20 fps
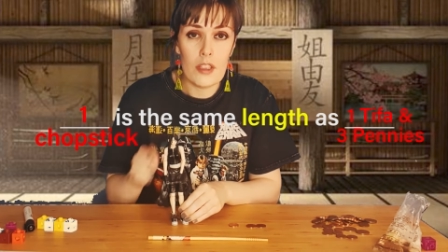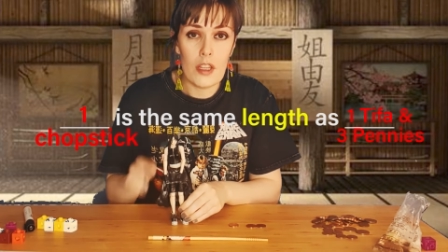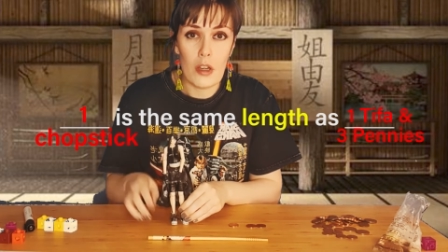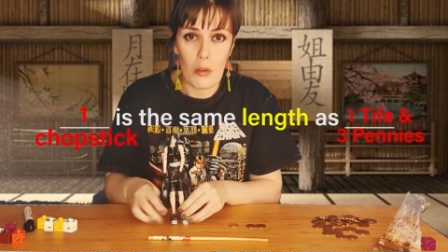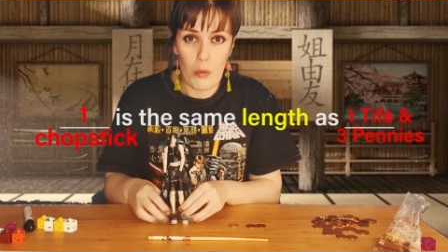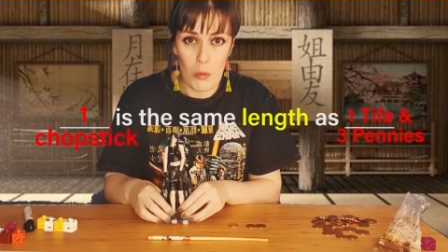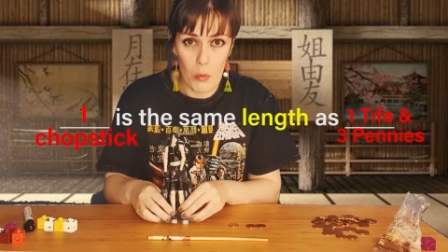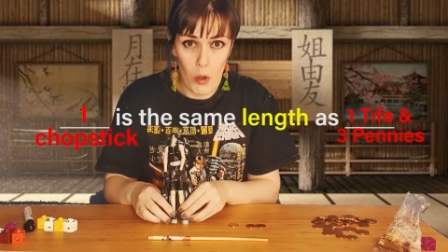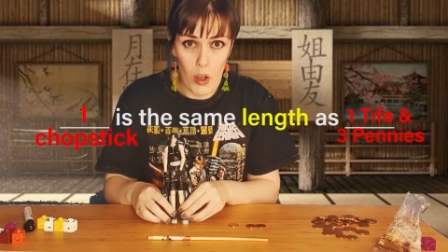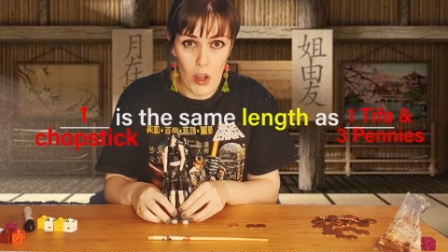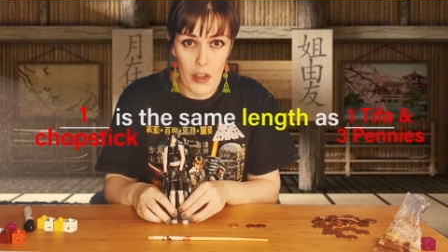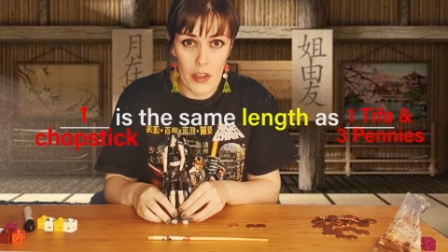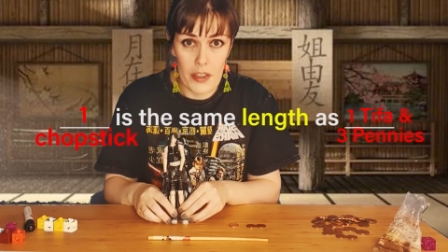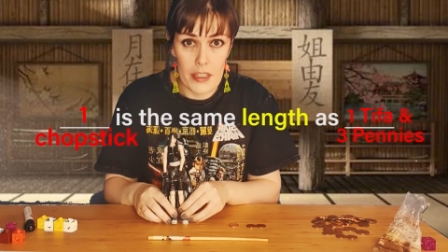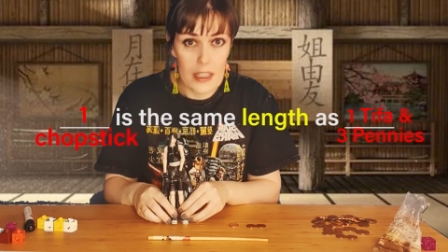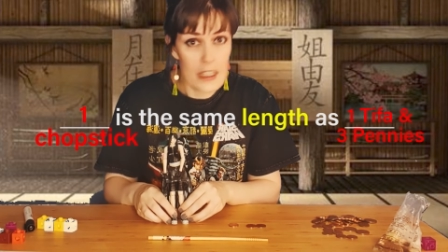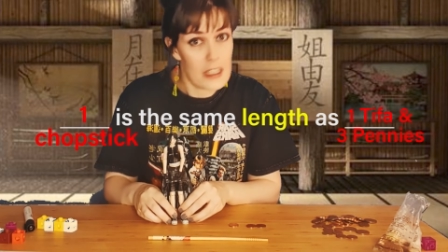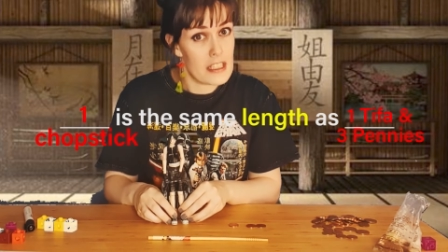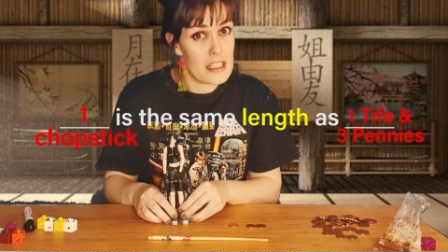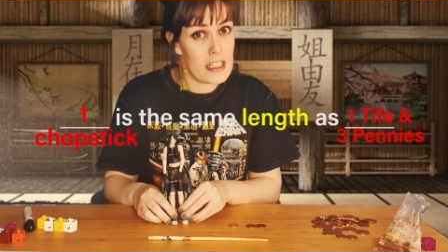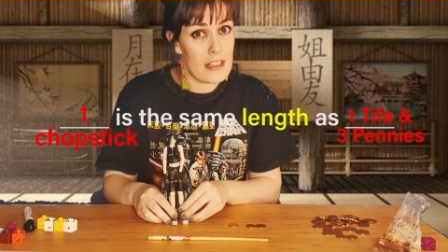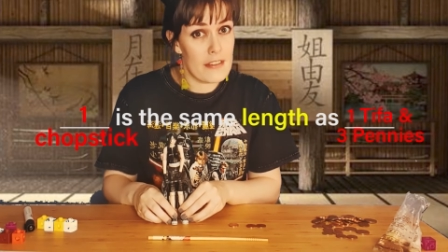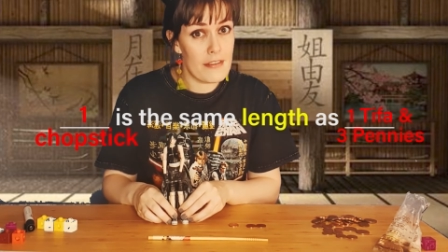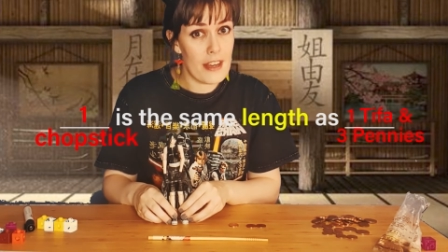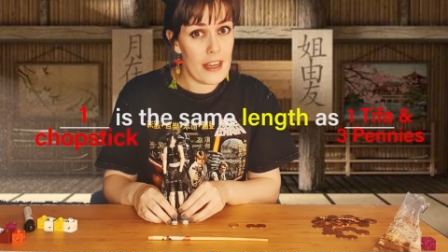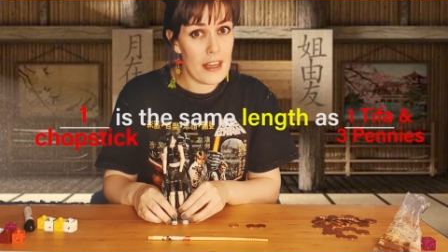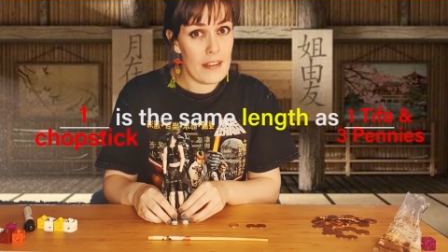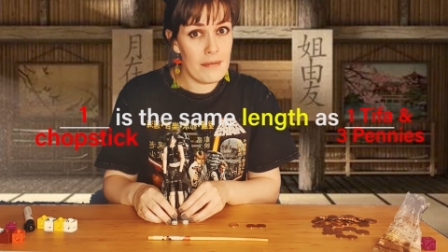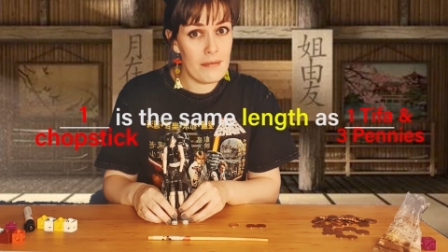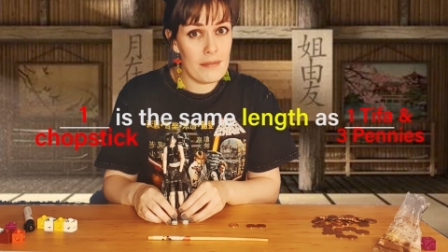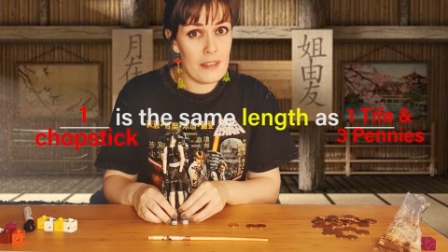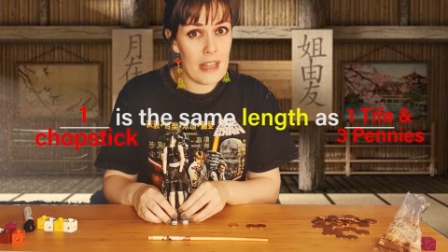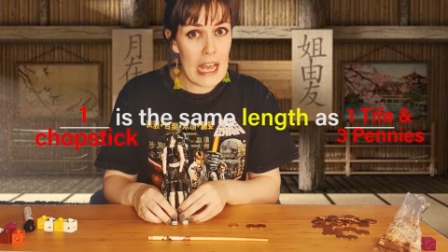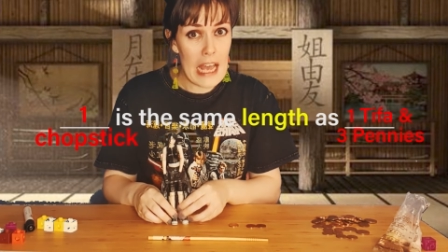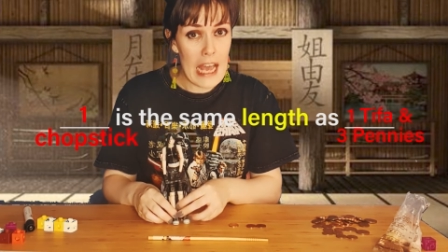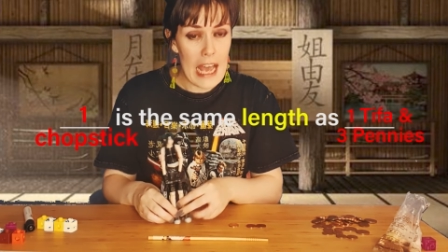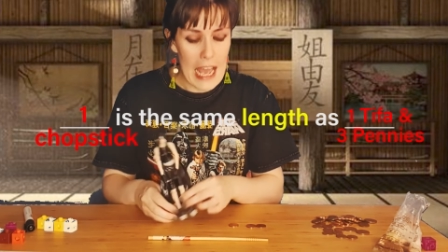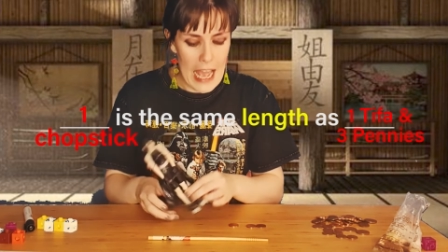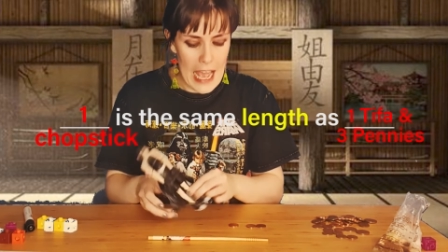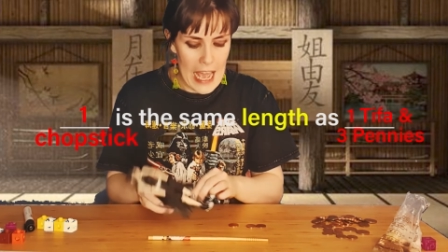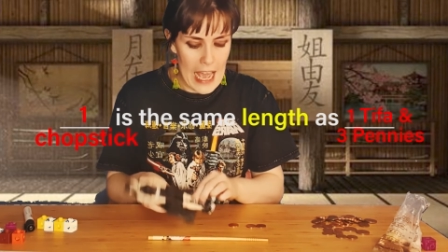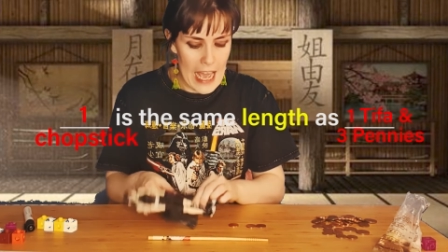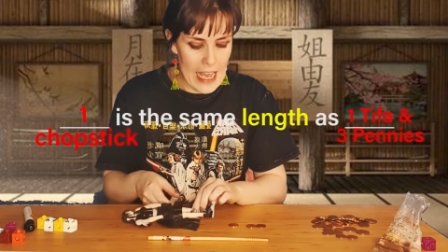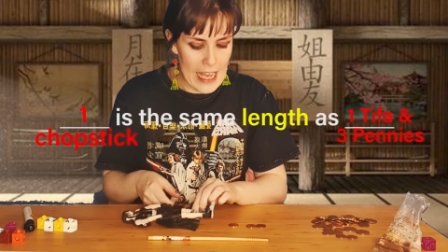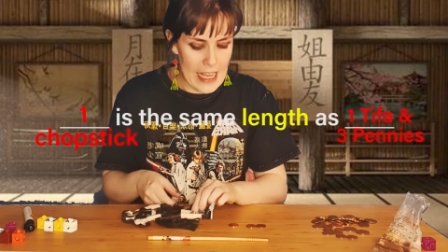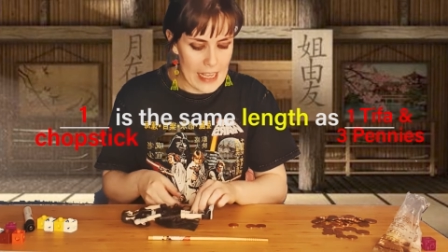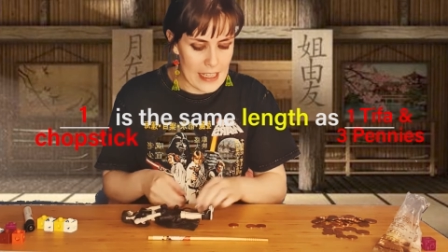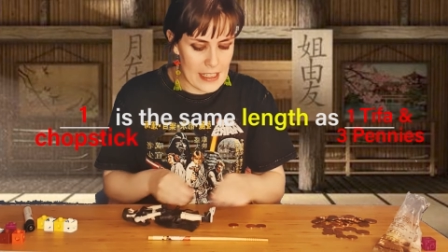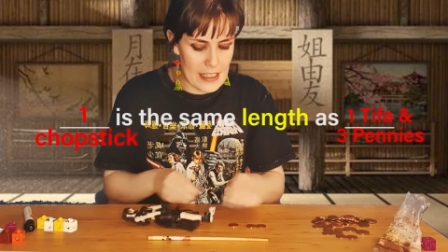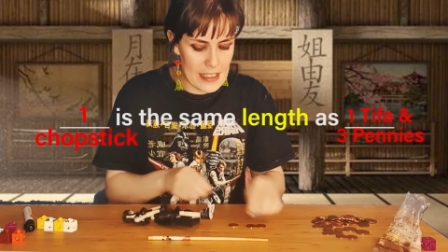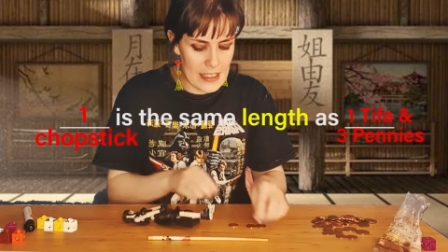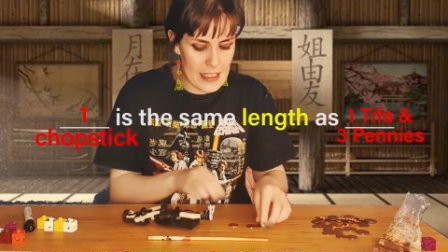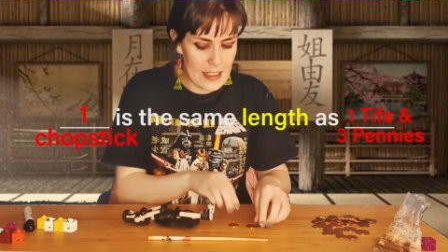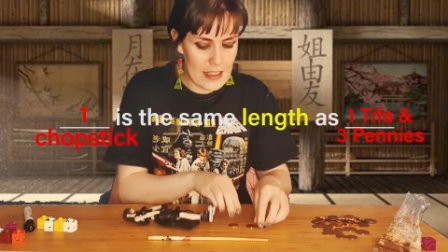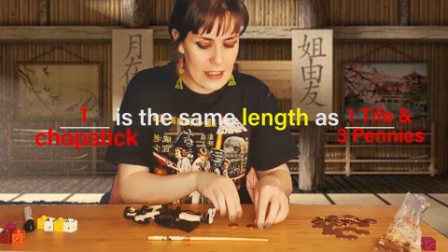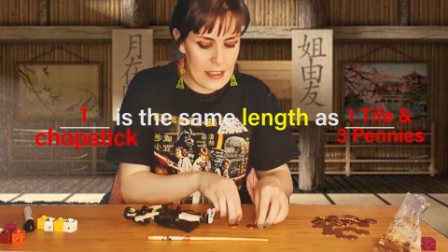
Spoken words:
1 Tifa and